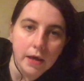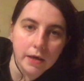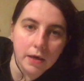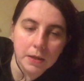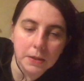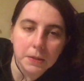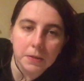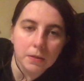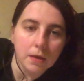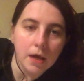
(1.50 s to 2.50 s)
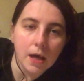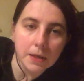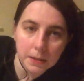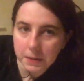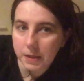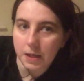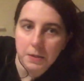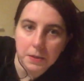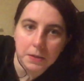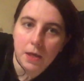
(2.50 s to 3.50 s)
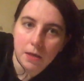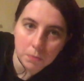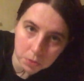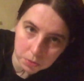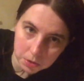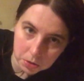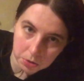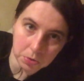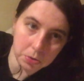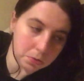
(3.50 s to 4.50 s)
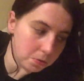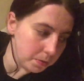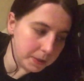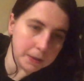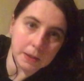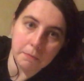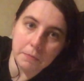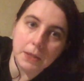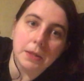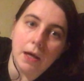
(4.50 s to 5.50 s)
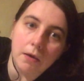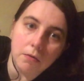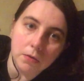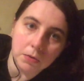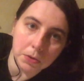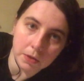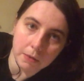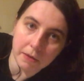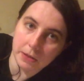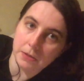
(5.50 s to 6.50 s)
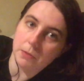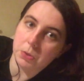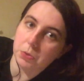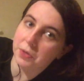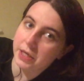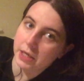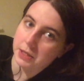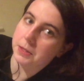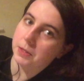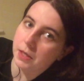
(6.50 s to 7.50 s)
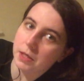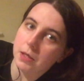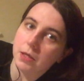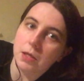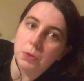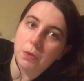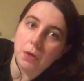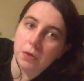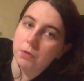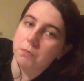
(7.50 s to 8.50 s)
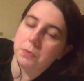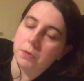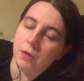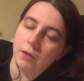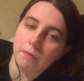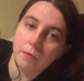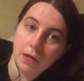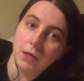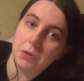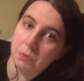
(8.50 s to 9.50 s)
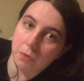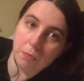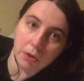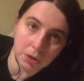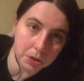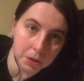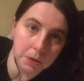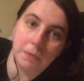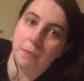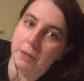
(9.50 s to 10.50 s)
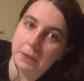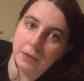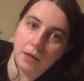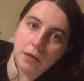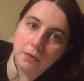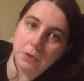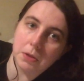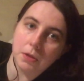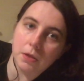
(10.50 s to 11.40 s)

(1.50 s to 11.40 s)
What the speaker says: Hey guys, as I said, today I'm doing two stories as I missed out on doing a bedtime story yesterday. So I really do apologise for missing out.